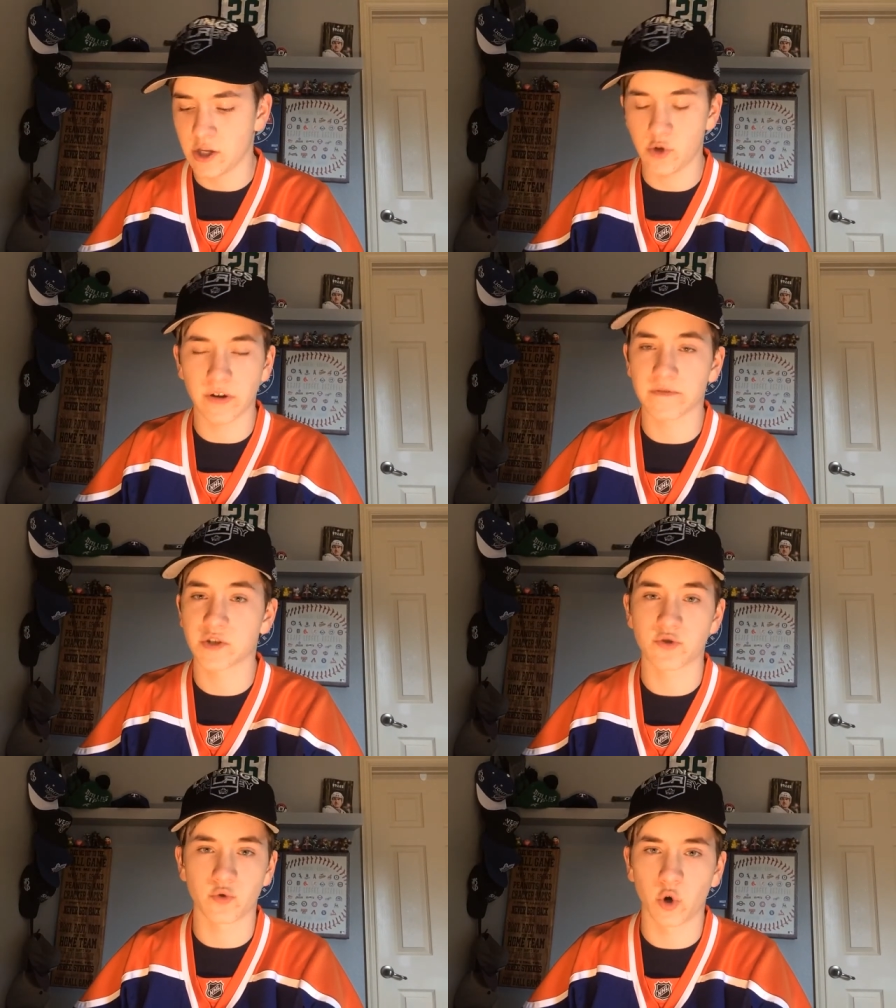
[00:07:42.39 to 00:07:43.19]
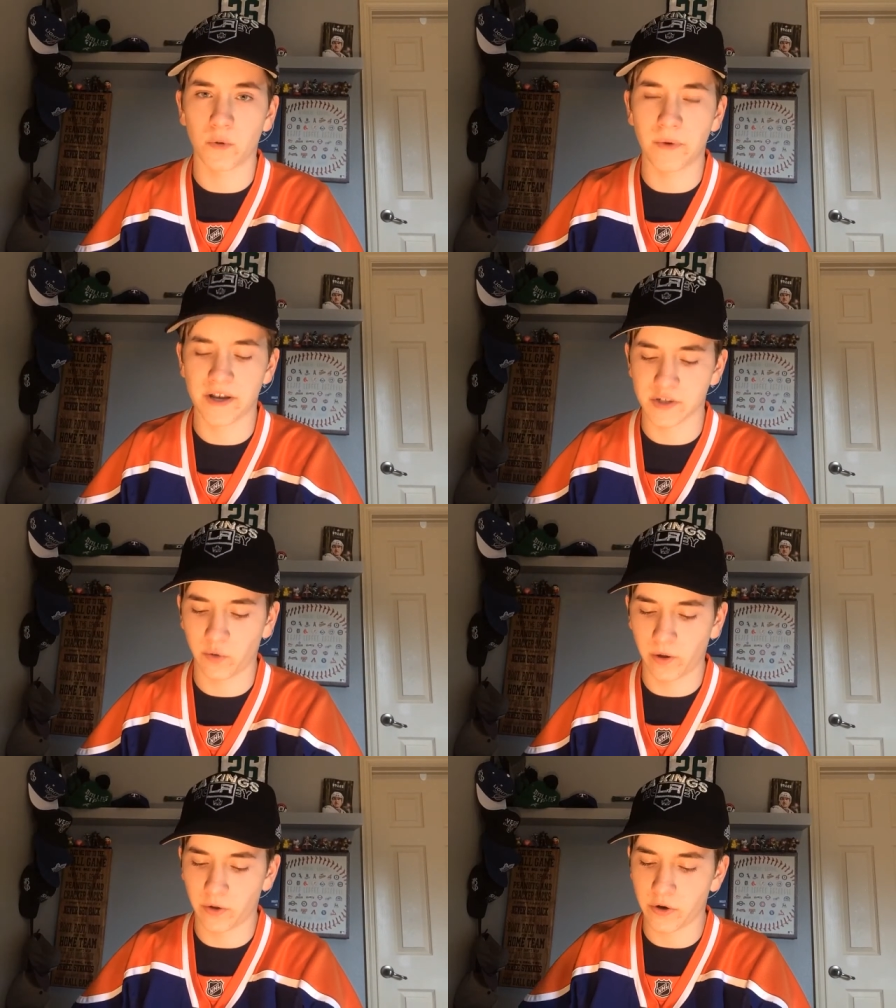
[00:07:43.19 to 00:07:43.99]
You'd have Strome as an
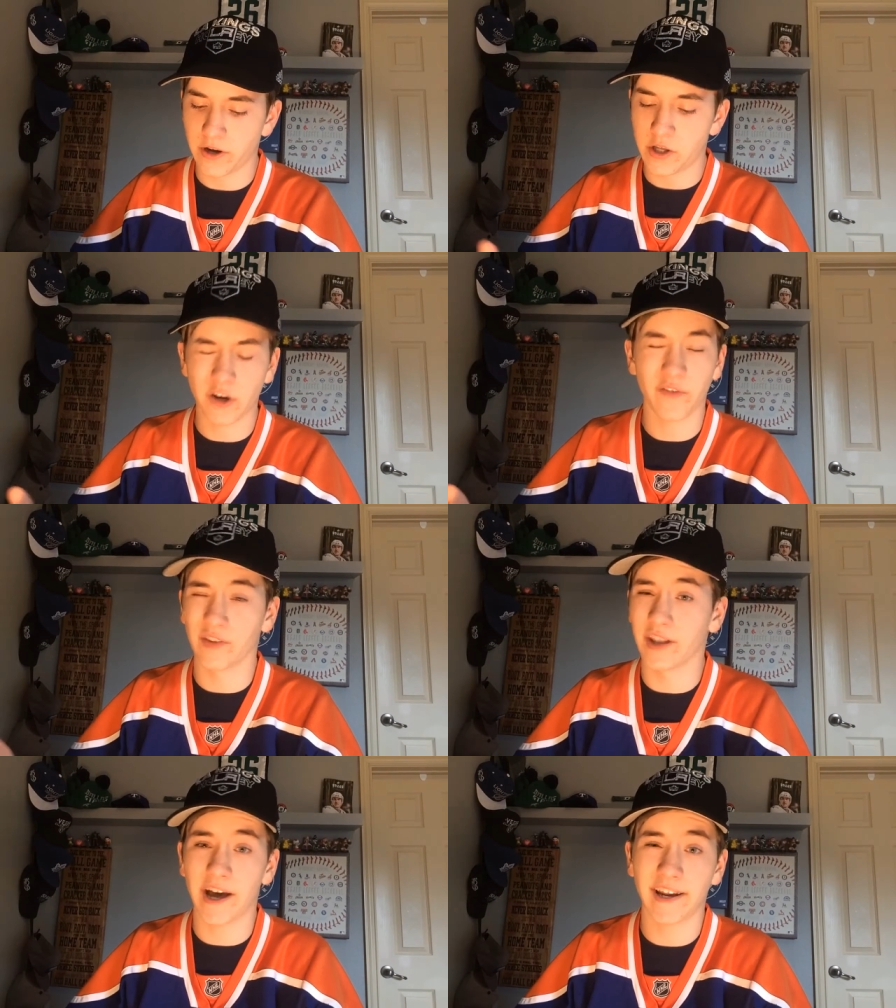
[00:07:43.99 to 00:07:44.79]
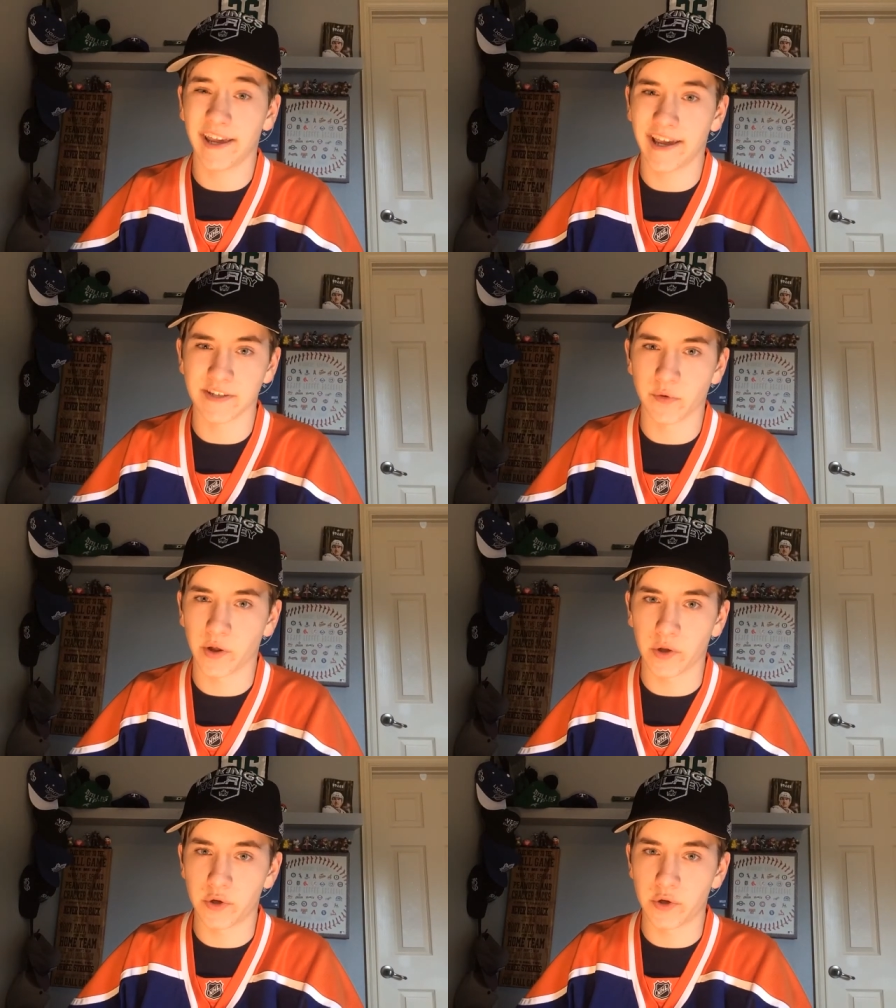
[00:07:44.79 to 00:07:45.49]
Oiler. You'd have Laine as an Oiler.